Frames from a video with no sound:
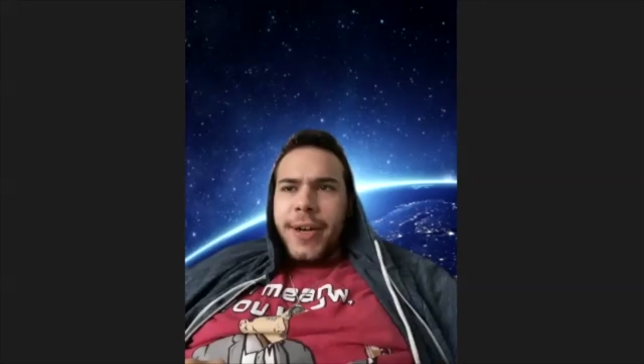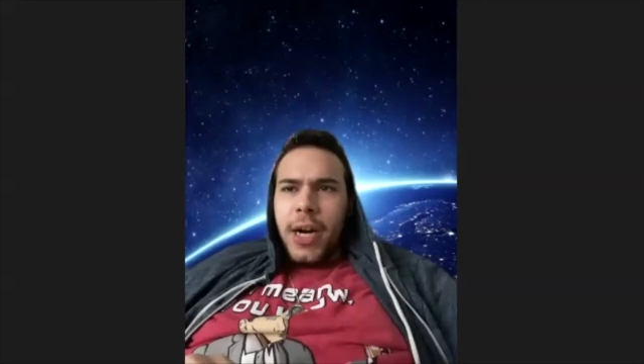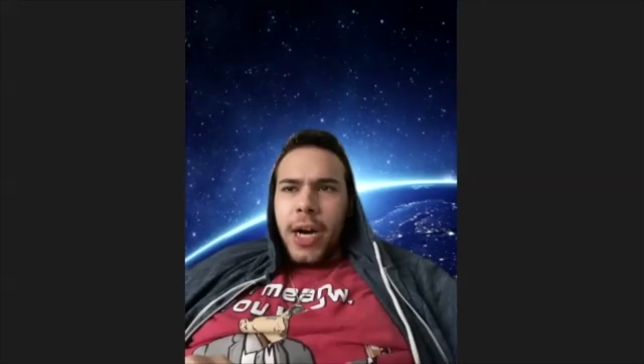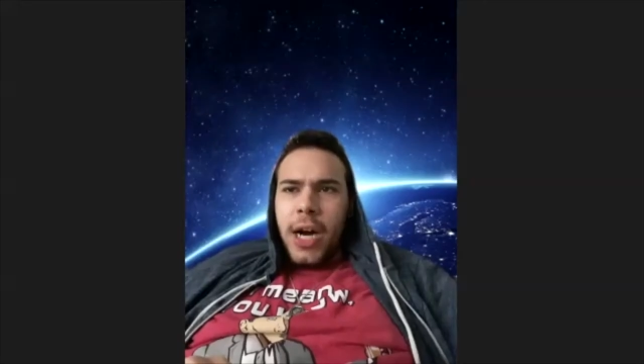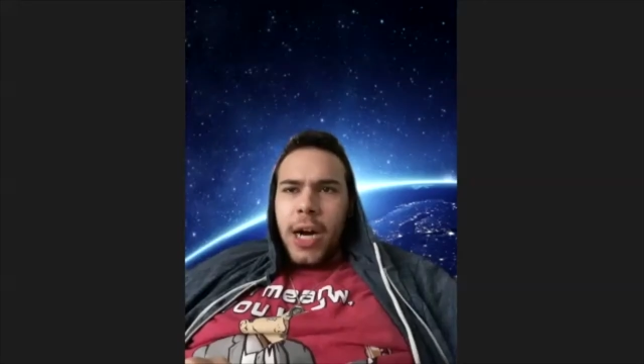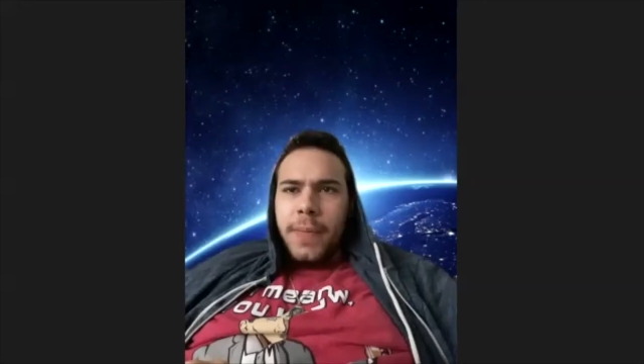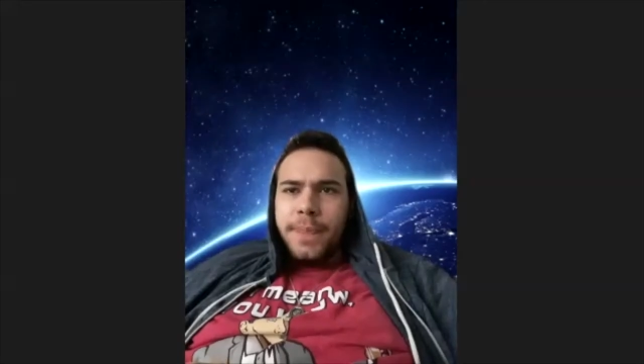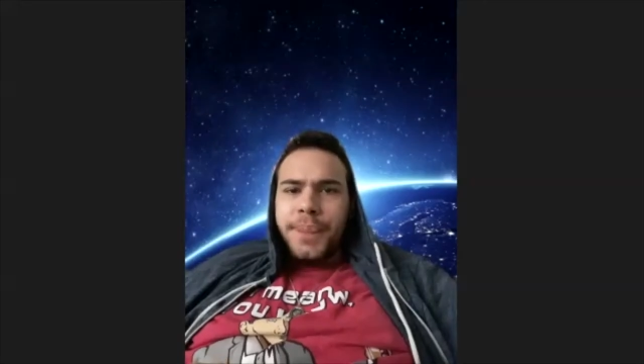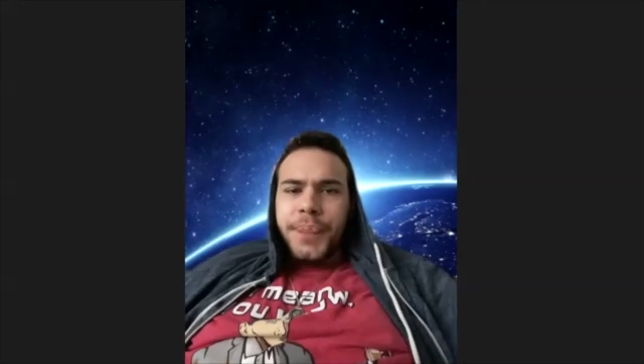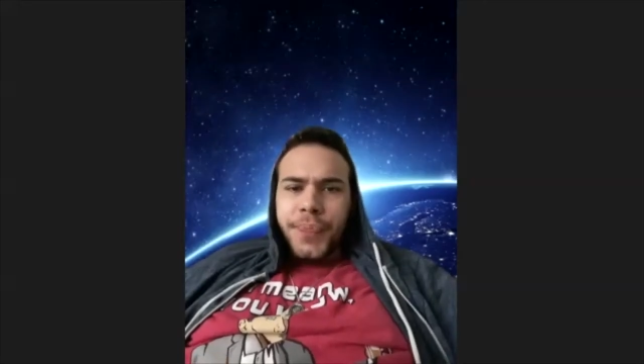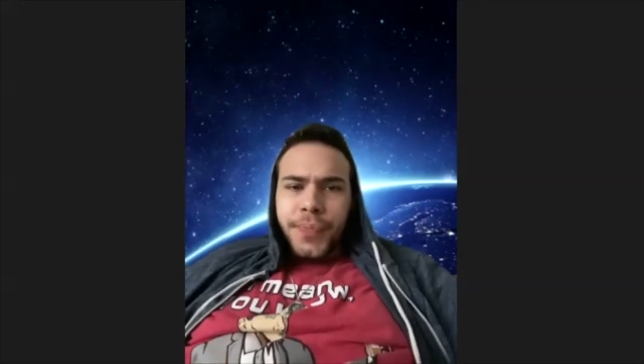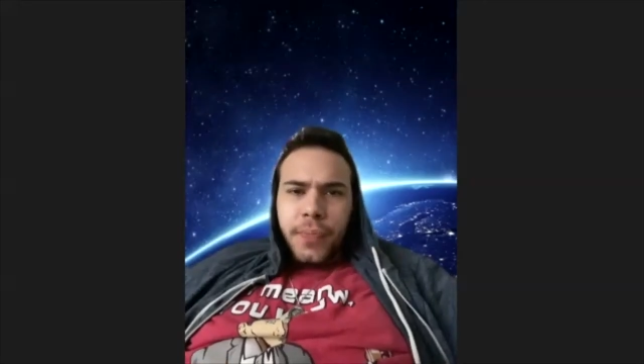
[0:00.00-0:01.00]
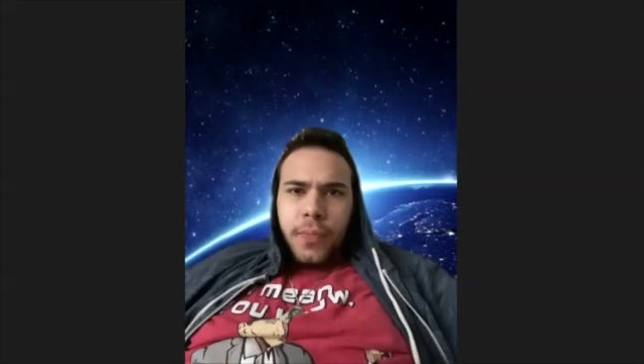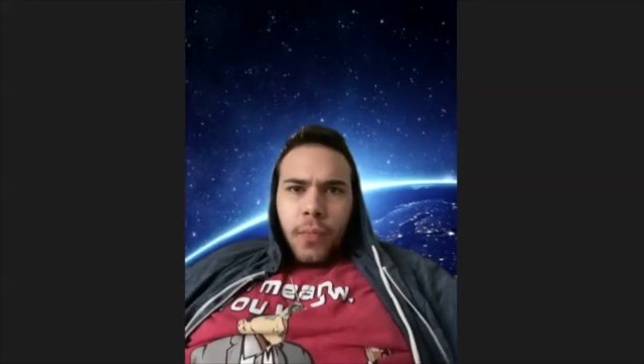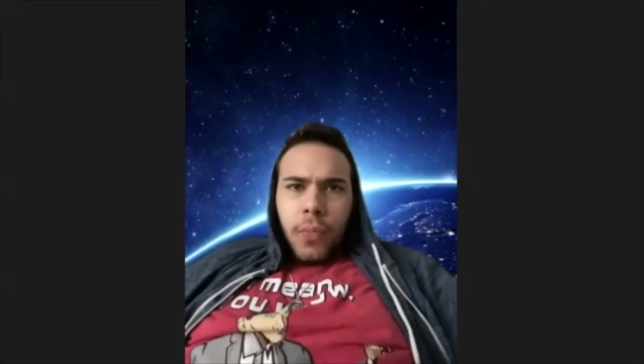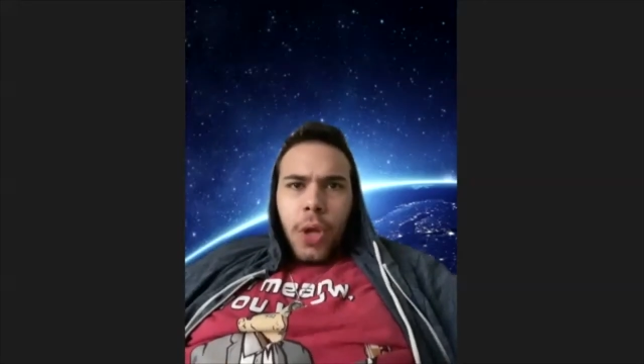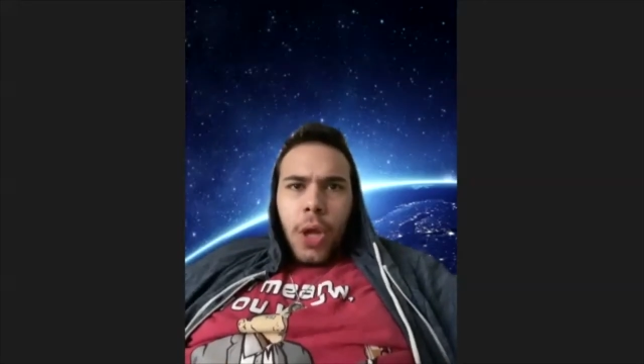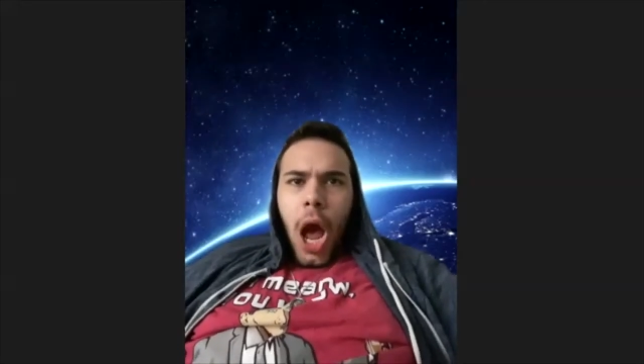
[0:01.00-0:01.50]

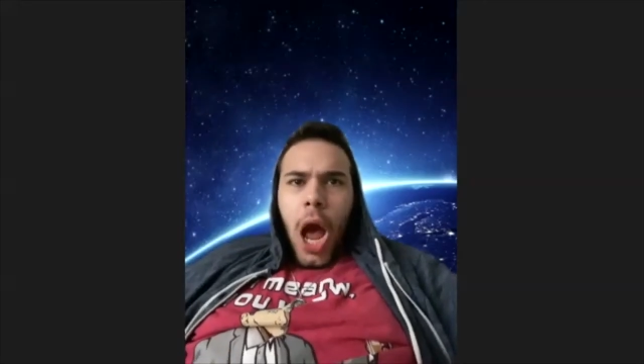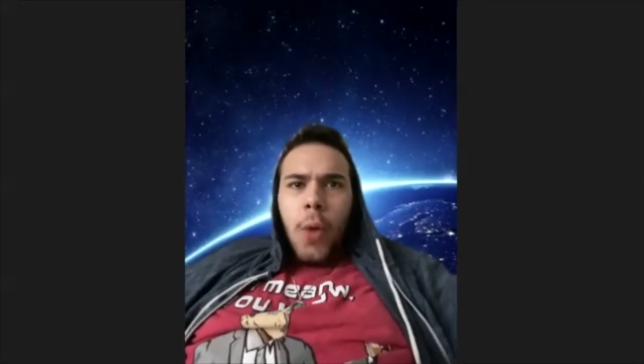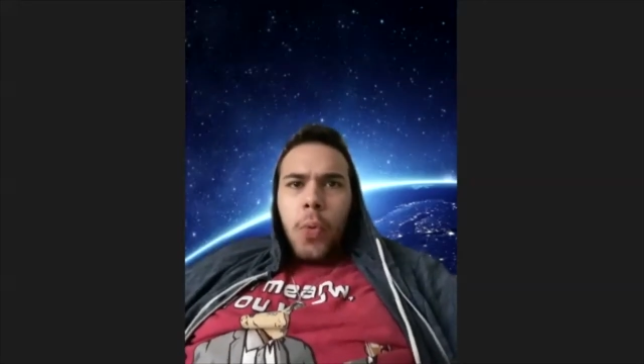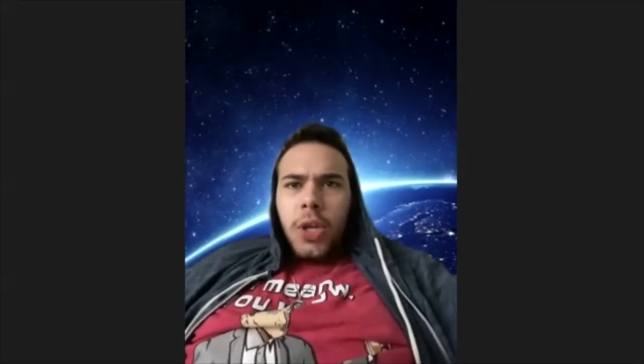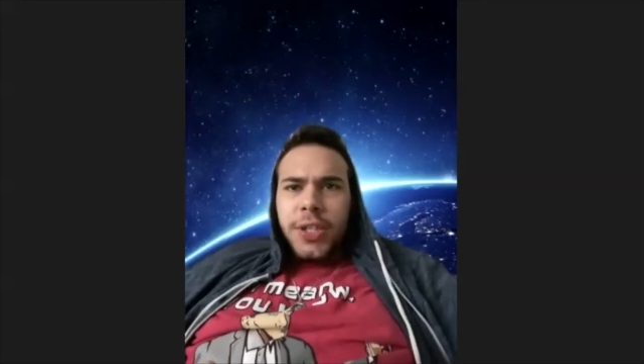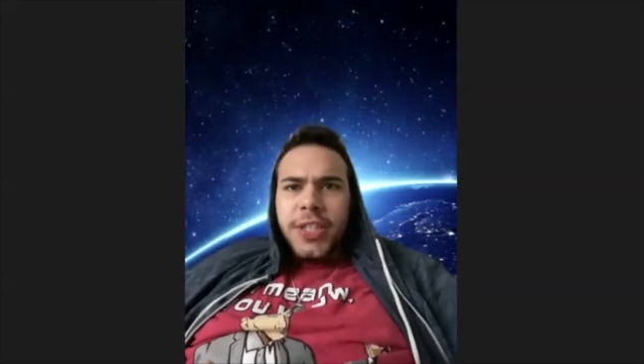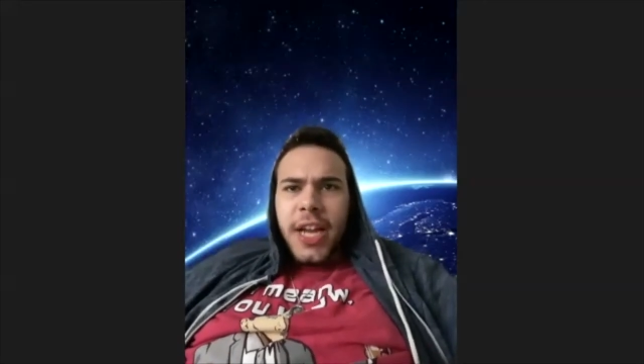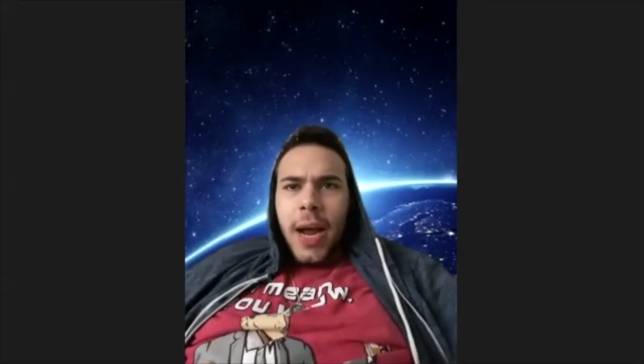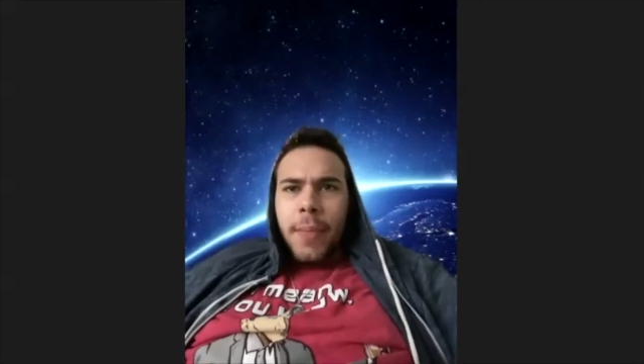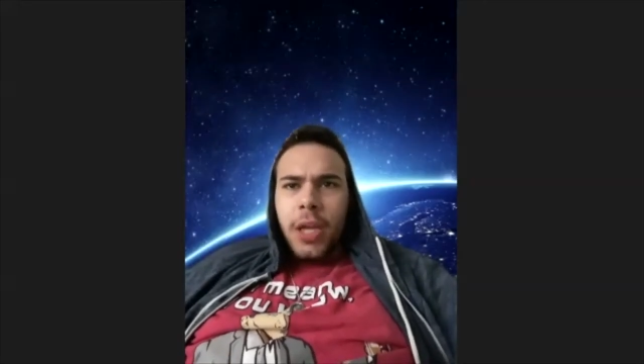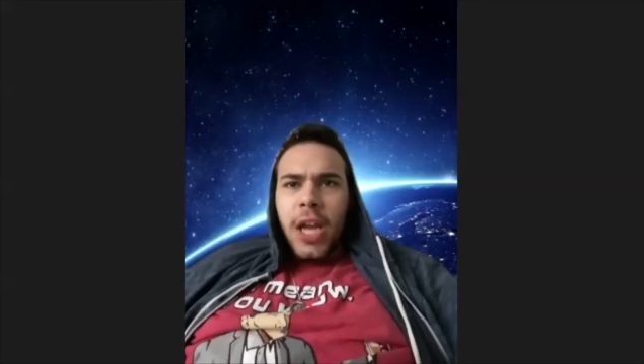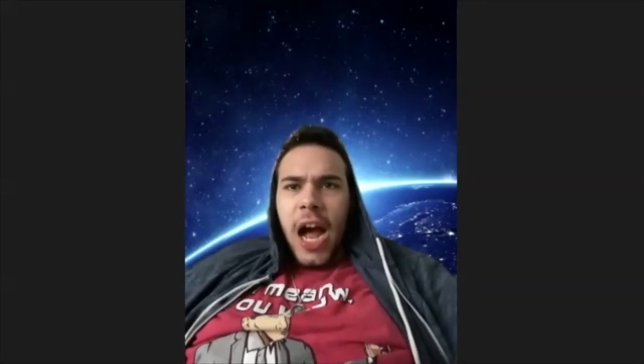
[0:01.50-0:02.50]
I will say I'm